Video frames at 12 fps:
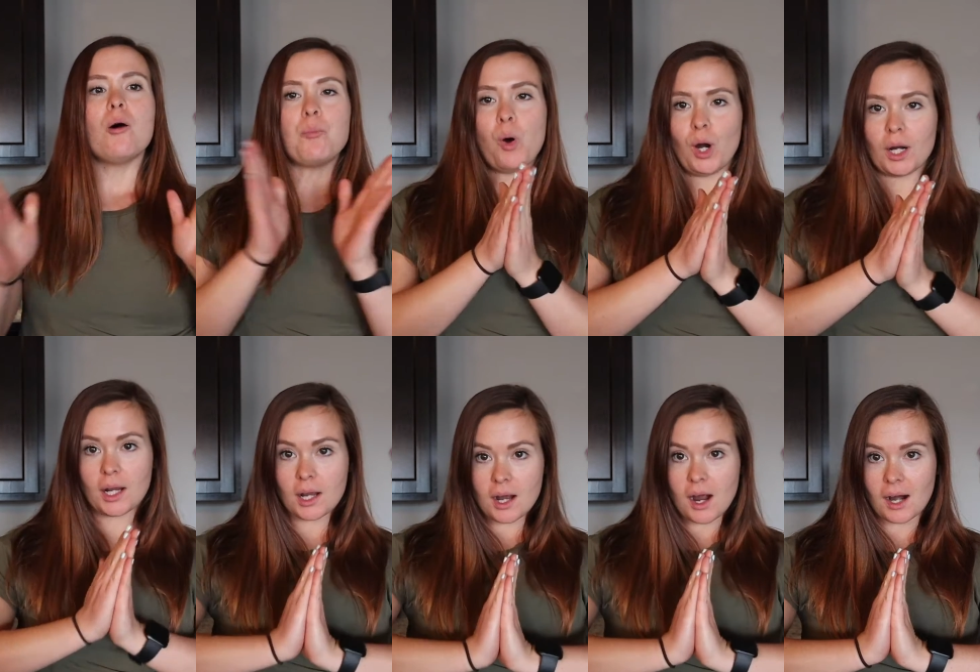
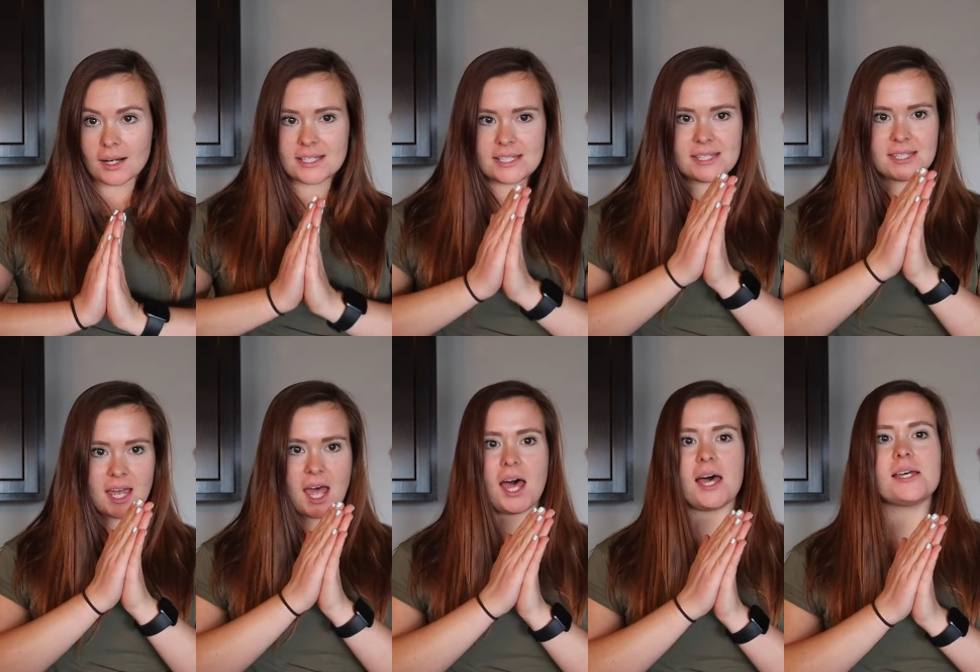pork
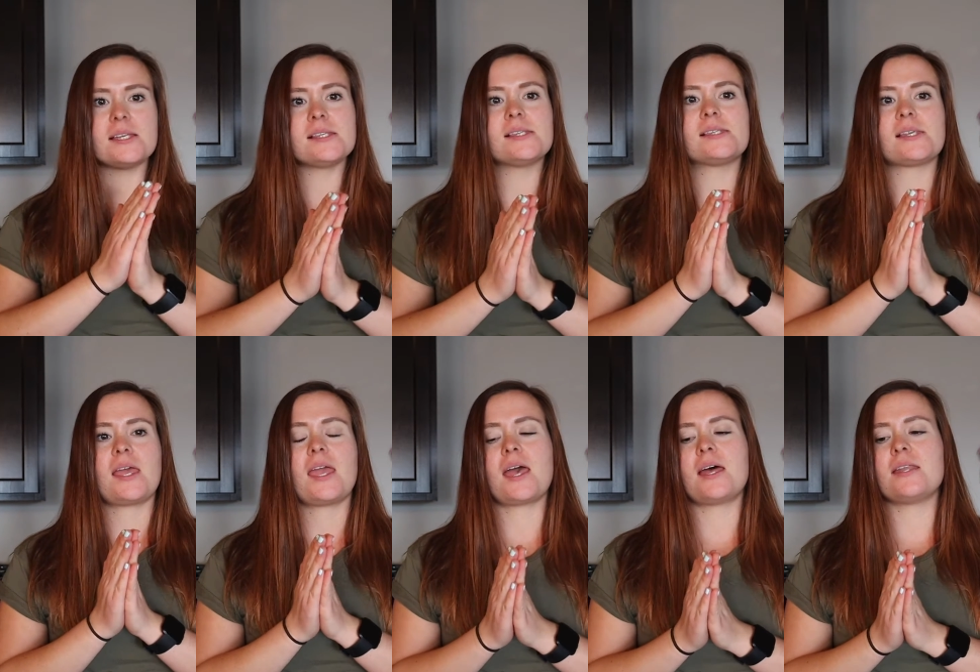carnitas,
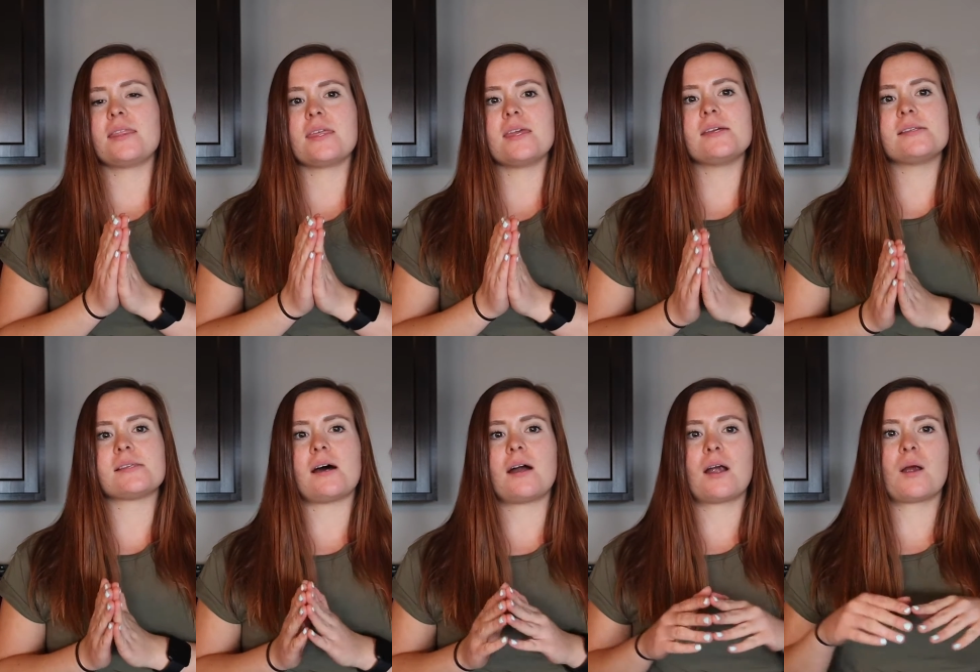and these
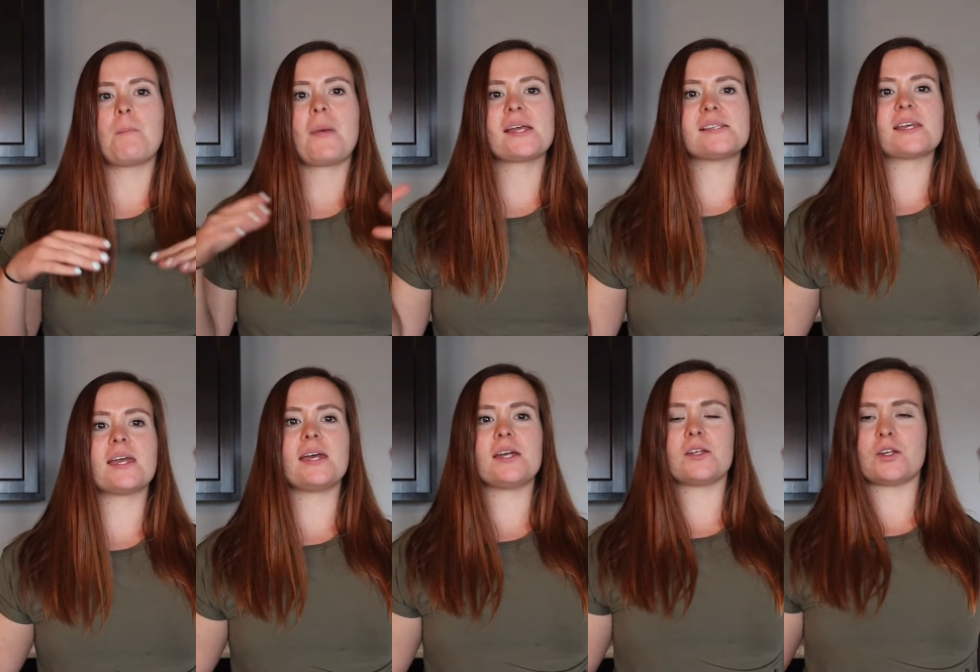are
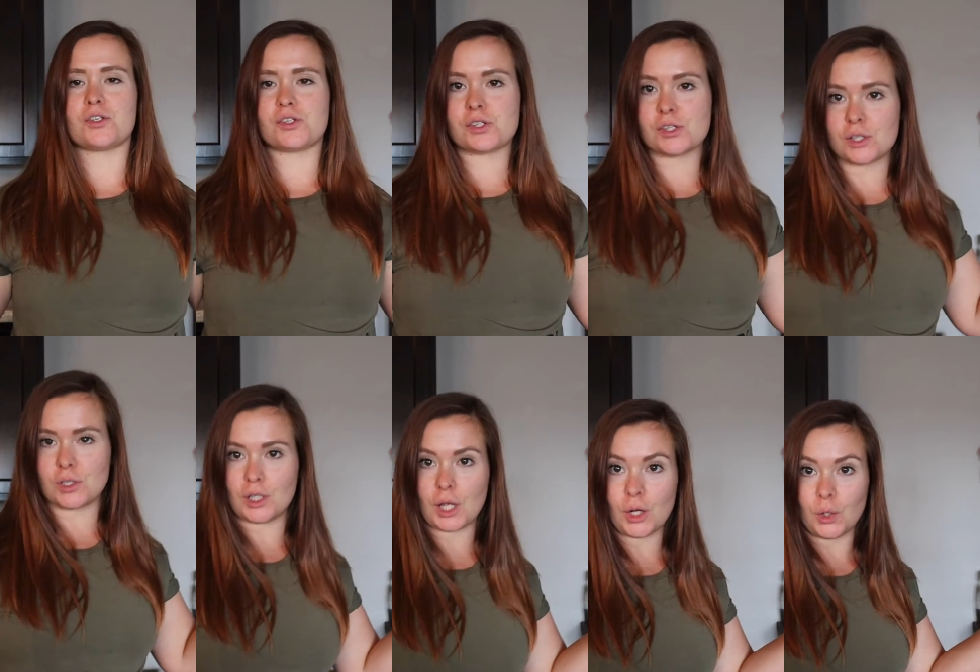Mexican
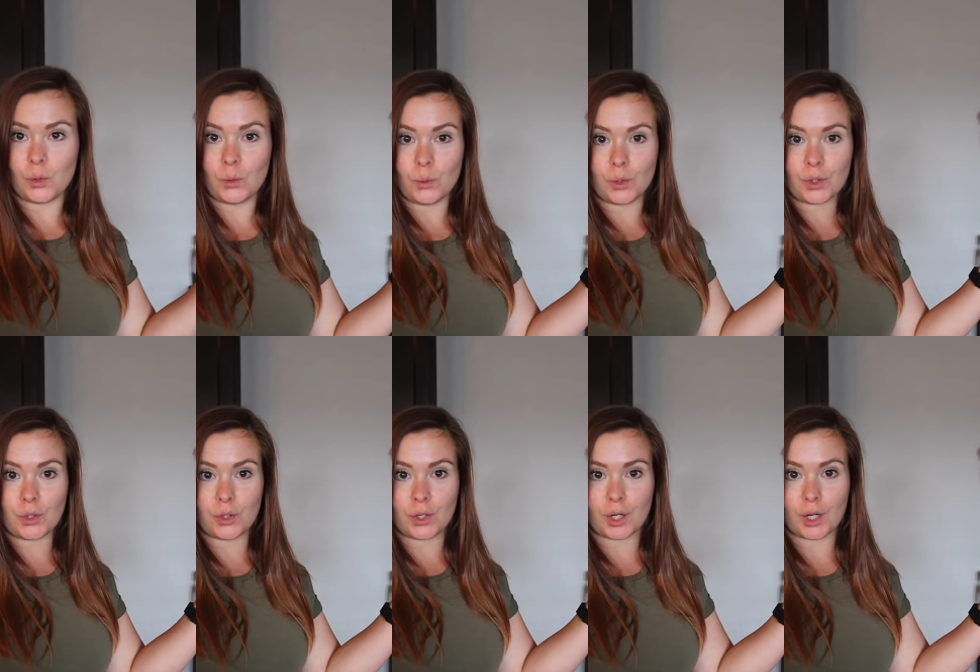slow
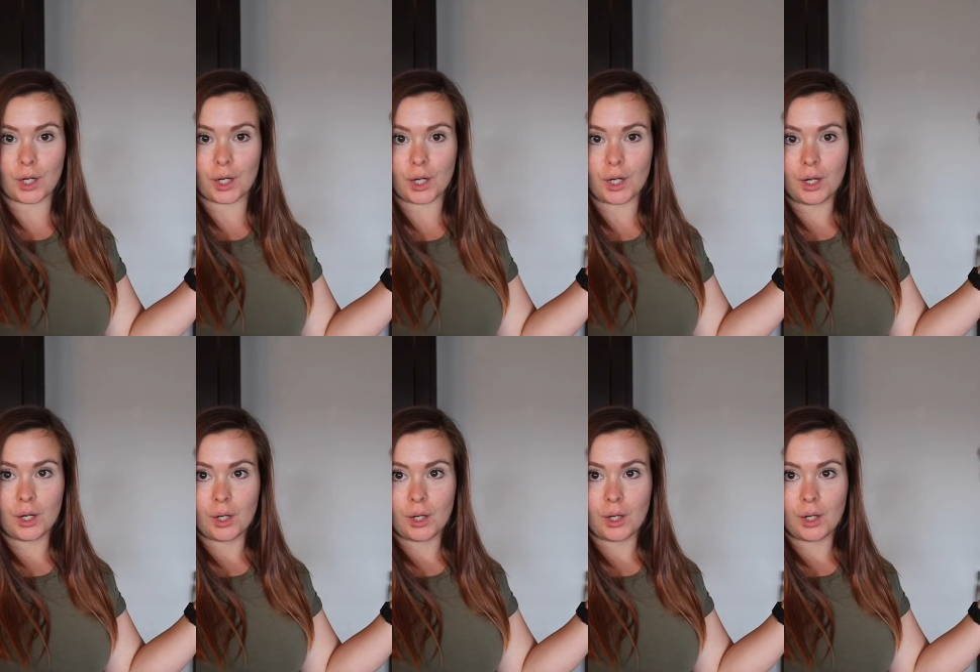cooker